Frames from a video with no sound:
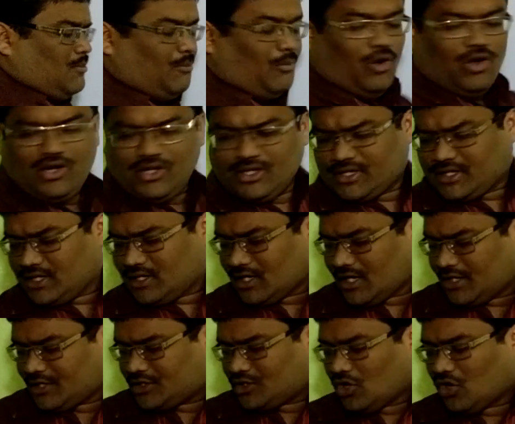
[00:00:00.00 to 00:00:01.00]

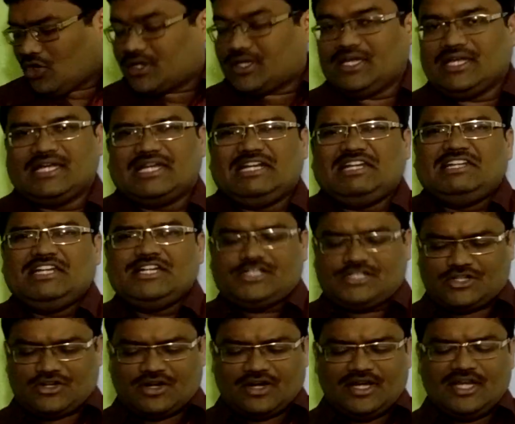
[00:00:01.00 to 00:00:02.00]
Molecular docking
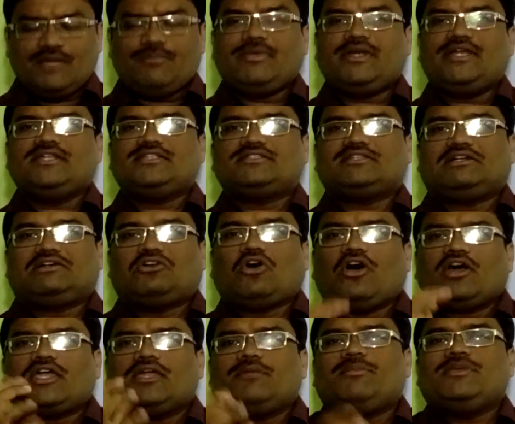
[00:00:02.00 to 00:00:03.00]
literally means
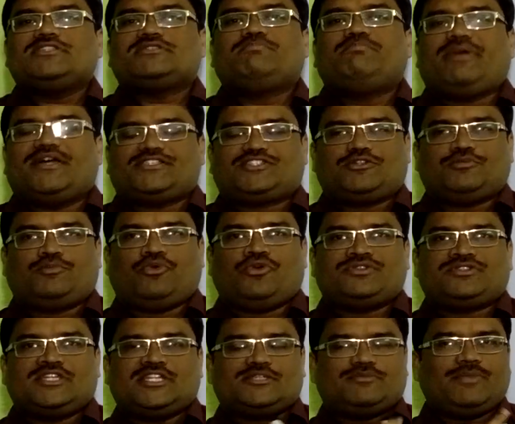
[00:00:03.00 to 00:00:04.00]
best
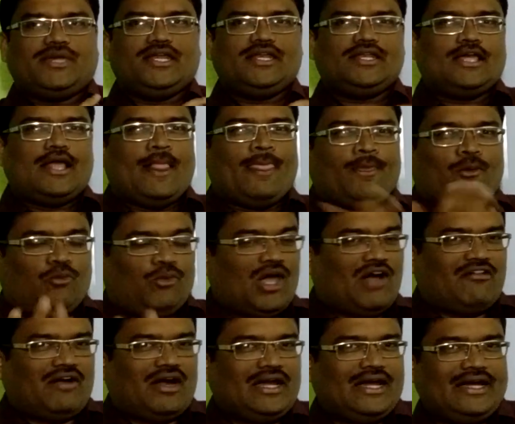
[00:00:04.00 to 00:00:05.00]
pose. It means we
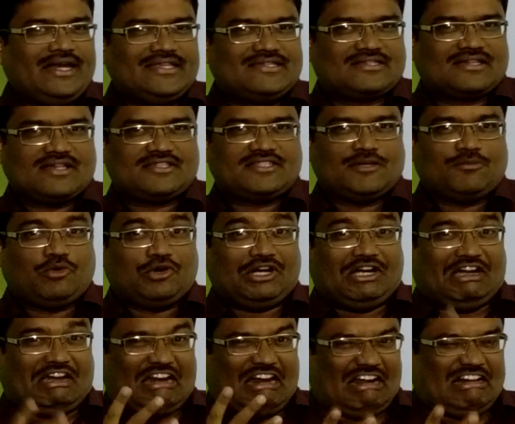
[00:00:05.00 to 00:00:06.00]
have already discussed
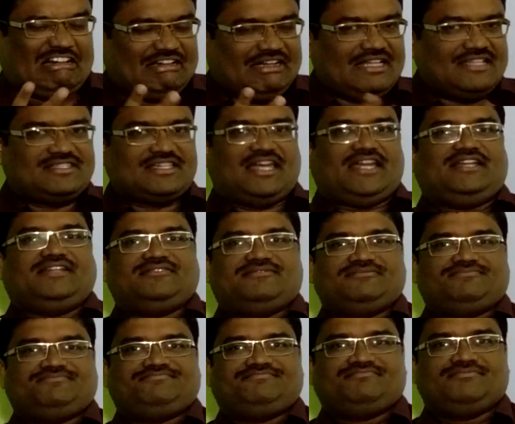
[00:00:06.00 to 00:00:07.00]
about drug design.
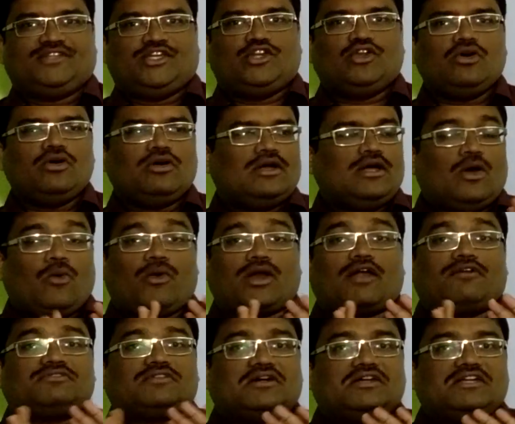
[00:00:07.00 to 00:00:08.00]
One
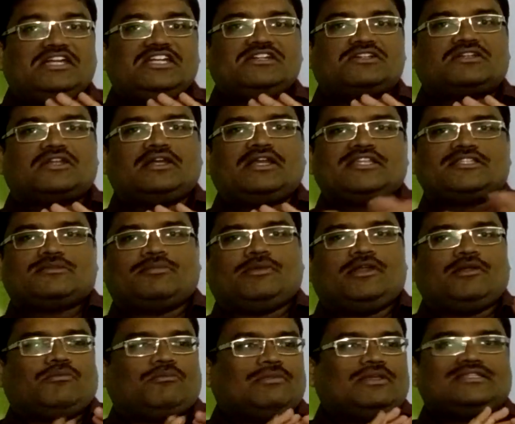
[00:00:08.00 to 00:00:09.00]
of the
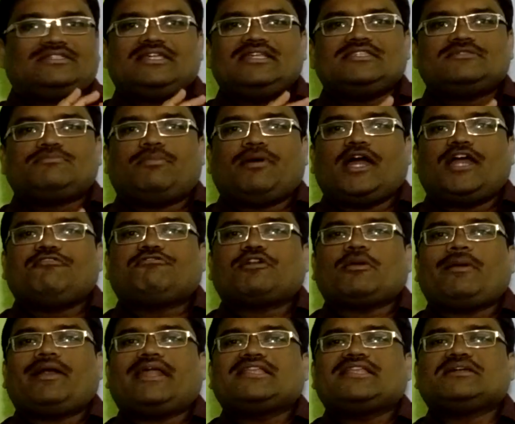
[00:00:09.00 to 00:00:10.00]
interdisciplinary, since
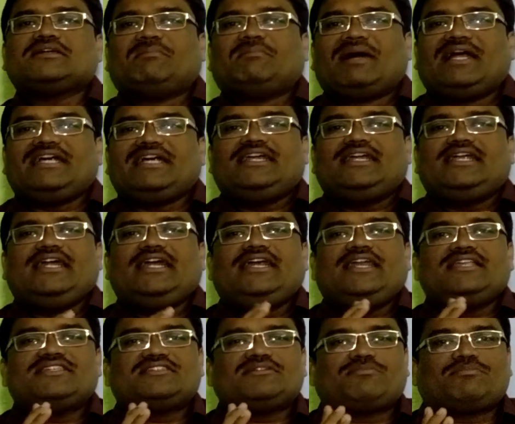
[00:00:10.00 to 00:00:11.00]
bioinformatics is a
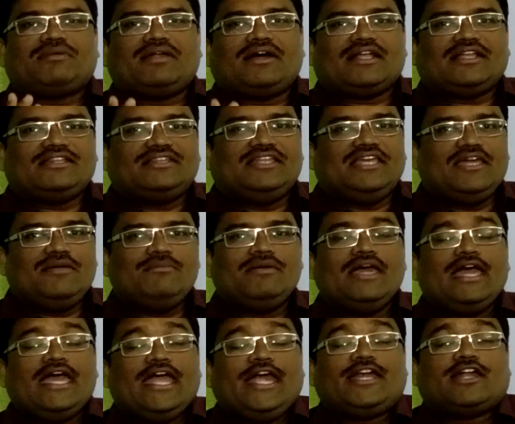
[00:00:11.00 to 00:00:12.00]
multidisciplinary
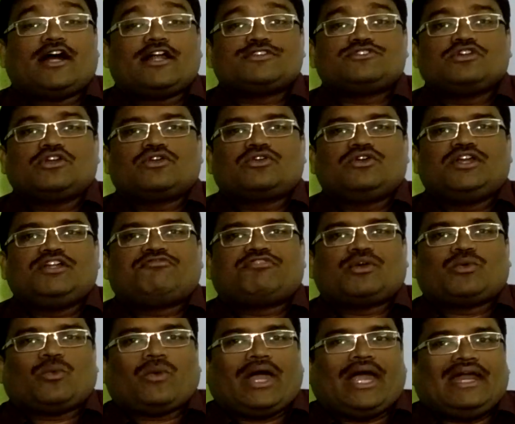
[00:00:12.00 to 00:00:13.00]
theme, it also includes
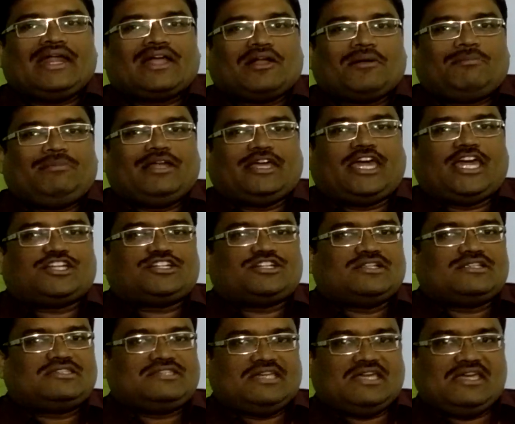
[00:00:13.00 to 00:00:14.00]
different wider
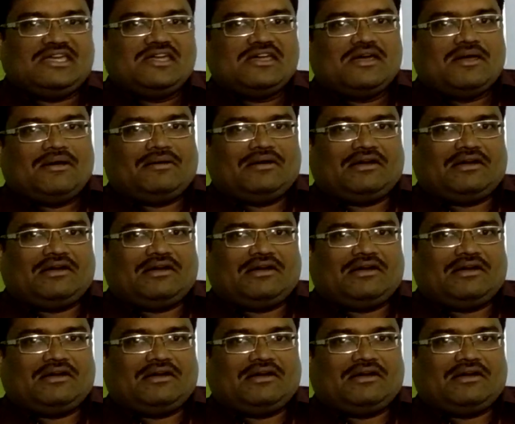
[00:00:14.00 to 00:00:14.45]
applications. Say